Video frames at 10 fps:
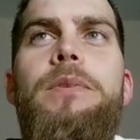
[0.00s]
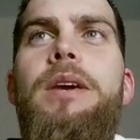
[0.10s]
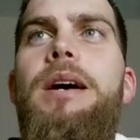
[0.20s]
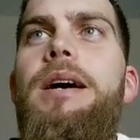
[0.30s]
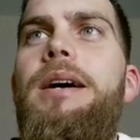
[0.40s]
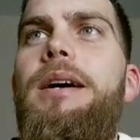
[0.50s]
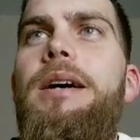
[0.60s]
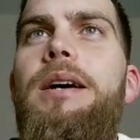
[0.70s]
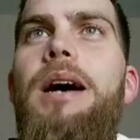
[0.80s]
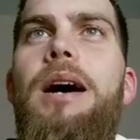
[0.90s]

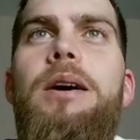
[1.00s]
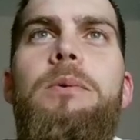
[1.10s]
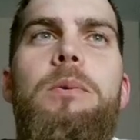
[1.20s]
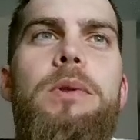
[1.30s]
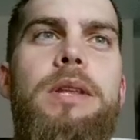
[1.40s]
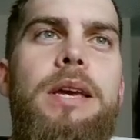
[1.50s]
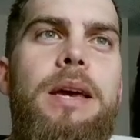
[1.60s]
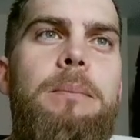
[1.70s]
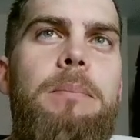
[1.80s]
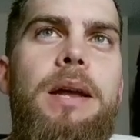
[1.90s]
How can we win the
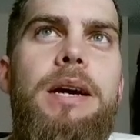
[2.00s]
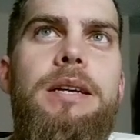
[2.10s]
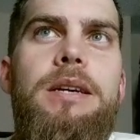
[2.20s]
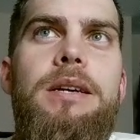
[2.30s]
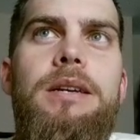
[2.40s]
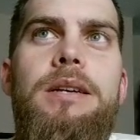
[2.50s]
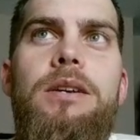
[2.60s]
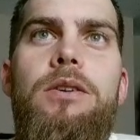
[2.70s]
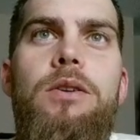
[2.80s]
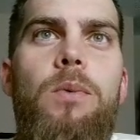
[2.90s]
game? Black,
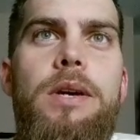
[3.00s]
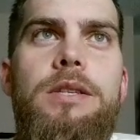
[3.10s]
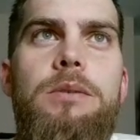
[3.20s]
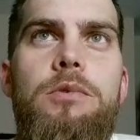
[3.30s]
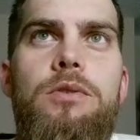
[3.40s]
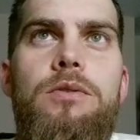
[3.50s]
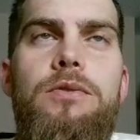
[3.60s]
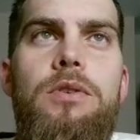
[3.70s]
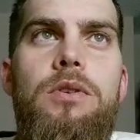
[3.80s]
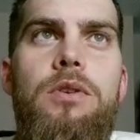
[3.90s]
oh no, white to
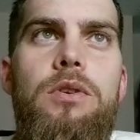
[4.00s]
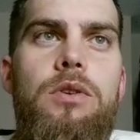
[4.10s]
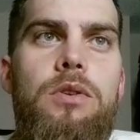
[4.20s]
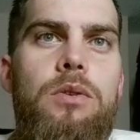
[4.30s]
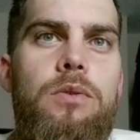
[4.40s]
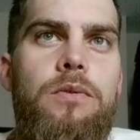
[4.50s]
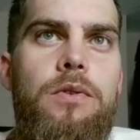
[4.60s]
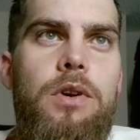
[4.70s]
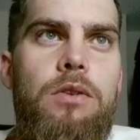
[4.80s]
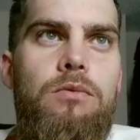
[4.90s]
move. We've
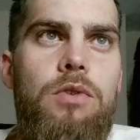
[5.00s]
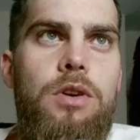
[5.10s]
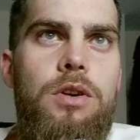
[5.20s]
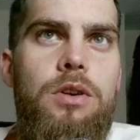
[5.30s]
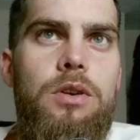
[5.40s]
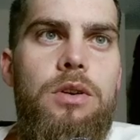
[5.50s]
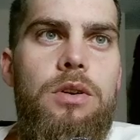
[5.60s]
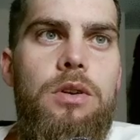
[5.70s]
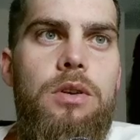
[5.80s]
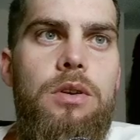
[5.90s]
got a rook.
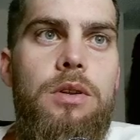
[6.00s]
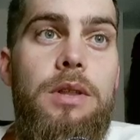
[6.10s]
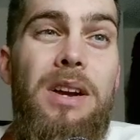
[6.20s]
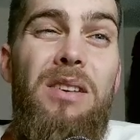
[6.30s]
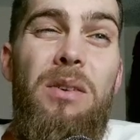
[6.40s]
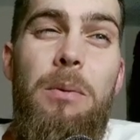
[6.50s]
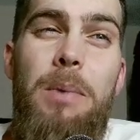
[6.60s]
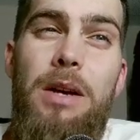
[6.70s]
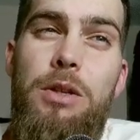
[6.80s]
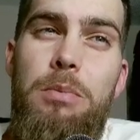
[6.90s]
They're
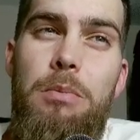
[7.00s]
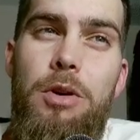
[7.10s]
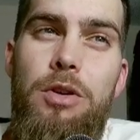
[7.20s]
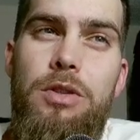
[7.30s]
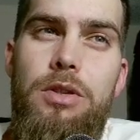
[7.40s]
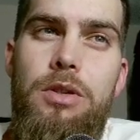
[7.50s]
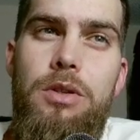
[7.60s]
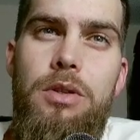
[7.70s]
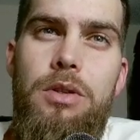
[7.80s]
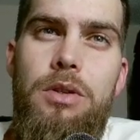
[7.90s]
about to promote.
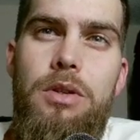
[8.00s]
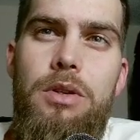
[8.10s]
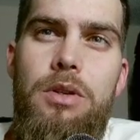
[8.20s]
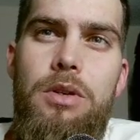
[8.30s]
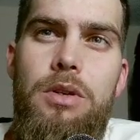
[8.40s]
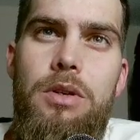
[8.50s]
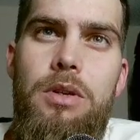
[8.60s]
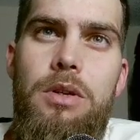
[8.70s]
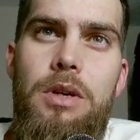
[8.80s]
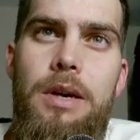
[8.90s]

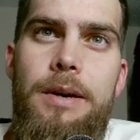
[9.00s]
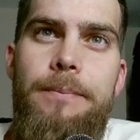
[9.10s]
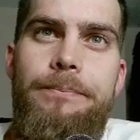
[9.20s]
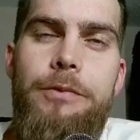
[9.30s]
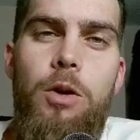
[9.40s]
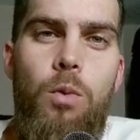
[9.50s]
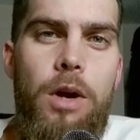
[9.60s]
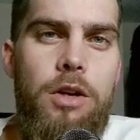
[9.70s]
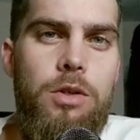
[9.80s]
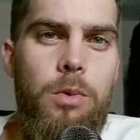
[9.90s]
What
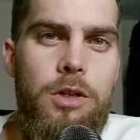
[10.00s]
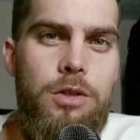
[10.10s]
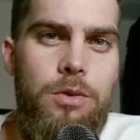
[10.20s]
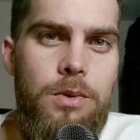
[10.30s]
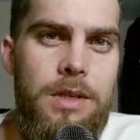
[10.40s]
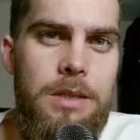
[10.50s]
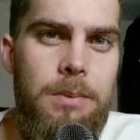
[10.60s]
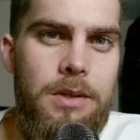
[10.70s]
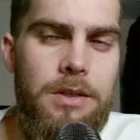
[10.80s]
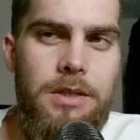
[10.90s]
I also want to do with these
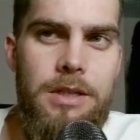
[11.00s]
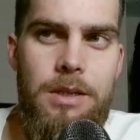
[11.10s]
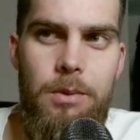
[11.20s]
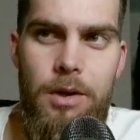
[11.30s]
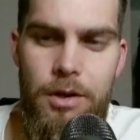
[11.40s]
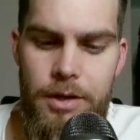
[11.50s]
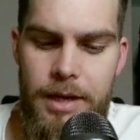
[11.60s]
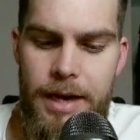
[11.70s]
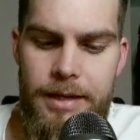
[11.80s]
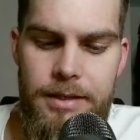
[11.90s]
puzzles is I want to look
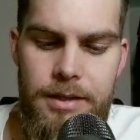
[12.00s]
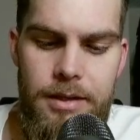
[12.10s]
at